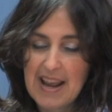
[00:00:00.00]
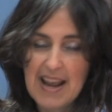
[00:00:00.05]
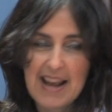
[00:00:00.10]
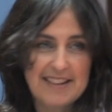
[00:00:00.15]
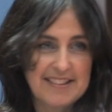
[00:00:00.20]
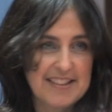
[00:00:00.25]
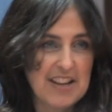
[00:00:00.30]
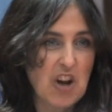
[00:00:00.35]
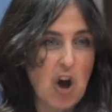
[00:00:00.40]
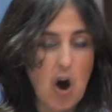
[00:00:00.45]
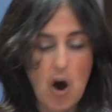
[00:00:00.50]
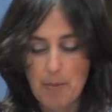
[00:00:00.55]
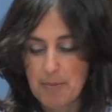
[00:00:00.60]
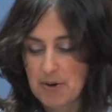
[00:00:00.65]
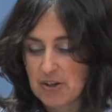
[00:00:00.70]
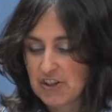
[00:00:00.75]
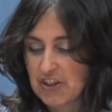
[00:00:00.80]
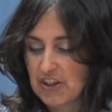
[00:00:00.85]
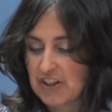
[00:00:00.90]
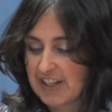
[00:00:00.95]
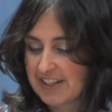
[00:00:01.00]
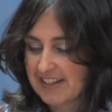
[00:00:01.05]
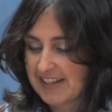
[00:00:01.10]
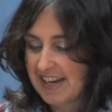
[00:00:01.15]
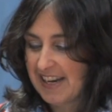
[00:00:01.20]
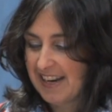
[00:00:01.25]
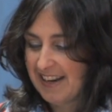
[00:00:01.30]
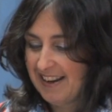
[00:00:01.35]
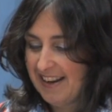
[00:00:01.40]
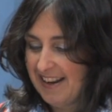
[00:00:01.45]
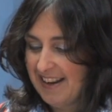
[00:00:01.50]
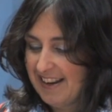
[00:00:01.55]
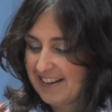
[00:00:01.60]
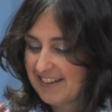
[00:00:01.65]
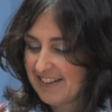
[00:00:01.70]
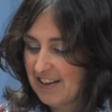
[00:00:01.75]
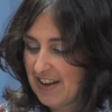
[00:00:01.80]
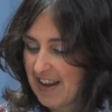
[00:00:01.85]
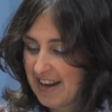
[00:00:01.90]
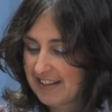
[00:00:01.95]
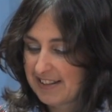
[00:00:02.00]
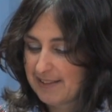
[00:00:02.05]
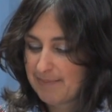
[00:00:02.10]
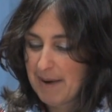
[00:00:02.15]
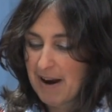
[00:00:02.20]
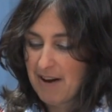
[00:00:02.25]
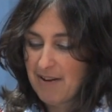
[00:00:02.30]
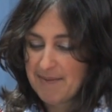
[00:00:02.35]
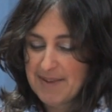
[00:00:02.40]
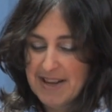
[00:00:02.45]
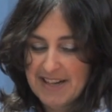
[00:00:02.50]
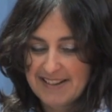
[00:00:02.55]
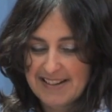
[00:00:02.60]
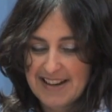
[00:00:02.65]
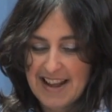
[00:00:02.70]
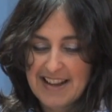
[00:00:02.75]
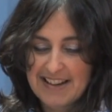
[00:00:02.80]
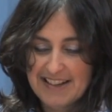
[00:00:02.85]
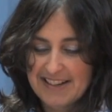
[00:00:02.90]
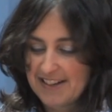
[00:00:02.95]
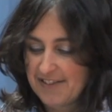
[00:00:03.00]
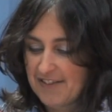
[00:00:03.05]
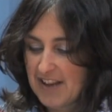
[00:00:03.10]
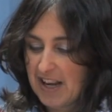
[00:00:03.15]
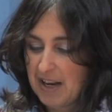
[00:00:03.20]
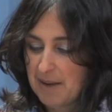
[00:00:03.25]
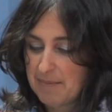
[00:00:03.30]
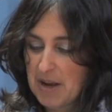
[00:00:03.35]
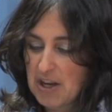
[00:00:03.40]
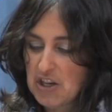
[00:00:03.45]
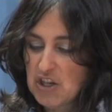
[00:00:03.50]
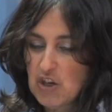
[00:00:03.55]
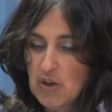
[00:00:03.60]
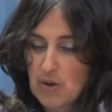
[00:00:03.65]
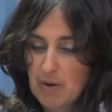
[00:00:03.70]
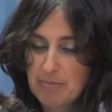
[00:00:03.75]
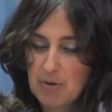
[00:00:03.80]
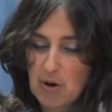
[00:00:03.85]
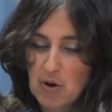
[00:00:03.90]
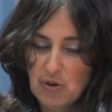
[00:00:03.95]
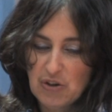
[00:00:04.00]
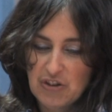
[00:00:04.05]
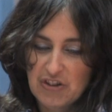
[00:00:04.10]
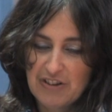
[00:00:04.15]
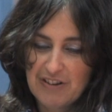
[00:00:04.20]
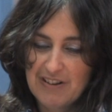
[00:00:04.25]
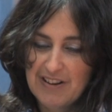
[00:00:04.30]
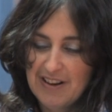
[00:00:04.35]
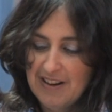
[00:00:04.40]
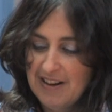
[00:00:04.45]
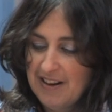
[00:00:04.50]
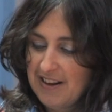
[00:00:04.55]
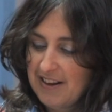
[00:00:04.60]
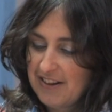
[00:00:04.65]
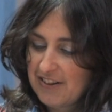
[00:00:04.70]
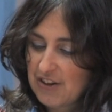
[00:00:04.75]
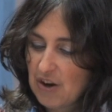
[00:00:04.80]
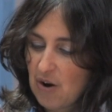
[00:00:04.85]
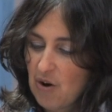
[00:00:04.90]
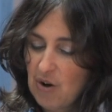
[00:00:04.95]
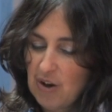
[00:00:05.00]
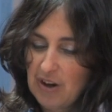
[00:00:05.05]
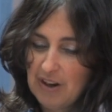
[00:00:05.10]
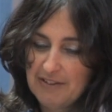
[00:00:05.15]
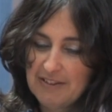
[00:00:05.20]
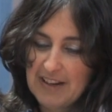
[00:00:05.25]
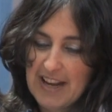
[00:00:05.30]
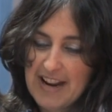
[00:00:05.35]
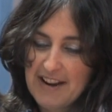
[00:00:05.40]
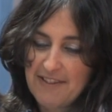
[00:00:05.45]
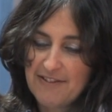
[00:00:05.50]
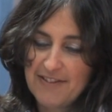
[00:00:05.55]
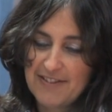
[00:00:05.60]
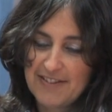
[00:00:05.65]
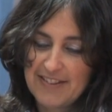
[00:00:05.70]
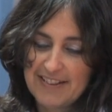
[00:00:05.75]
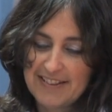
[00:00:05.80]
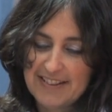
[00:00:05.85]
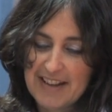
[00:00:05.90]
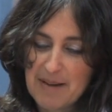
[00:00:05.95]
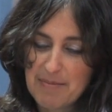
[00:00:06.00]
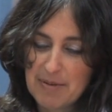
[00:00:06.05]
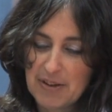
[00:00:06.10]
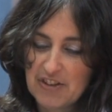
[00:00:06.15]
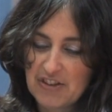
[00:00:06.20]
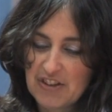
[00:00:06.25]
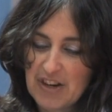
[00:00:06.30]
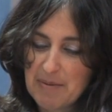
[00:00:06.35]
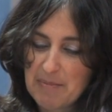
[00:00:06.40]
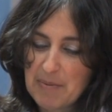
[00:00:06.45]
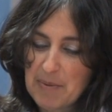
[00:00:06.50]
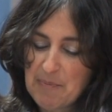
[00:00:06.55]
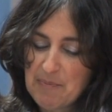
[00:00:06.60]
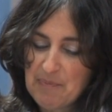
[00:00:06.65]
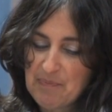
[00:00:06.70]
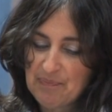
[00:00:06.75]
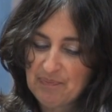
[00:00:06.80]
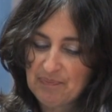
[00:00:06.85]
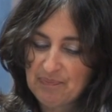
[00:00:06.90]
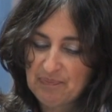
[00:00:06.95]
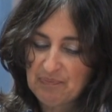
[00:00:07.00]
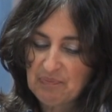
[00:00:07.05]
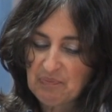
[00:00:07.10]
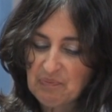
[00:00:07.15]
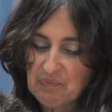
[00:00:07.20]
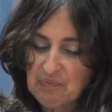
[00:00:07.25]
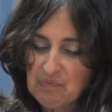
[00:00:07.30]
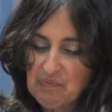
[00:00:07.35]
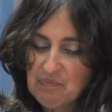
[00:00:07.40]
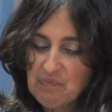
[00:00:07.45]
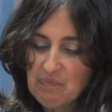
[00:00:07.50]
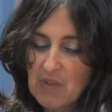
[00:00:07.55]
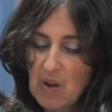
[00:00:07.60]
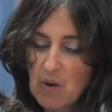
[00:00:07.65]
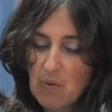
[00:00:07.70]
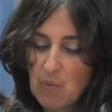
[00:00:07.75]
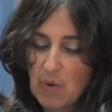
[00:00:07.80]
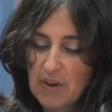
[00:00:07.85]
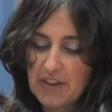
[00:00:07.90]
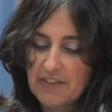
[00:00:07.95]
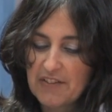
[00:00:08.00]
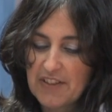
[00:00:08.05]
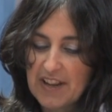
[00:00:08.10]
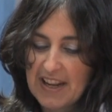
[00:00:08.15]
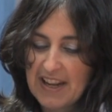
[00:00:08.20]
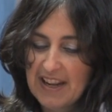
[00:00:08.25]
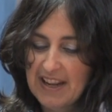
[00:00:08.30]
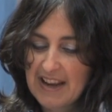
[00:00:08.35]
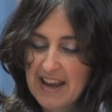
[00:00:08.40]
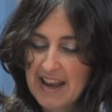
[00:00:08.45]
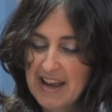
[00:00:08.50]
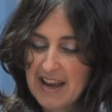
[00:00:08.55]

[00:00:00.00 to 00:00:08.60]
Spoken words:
It's an opportunity to experiment and develop a new approach to all of life discipleship. One of the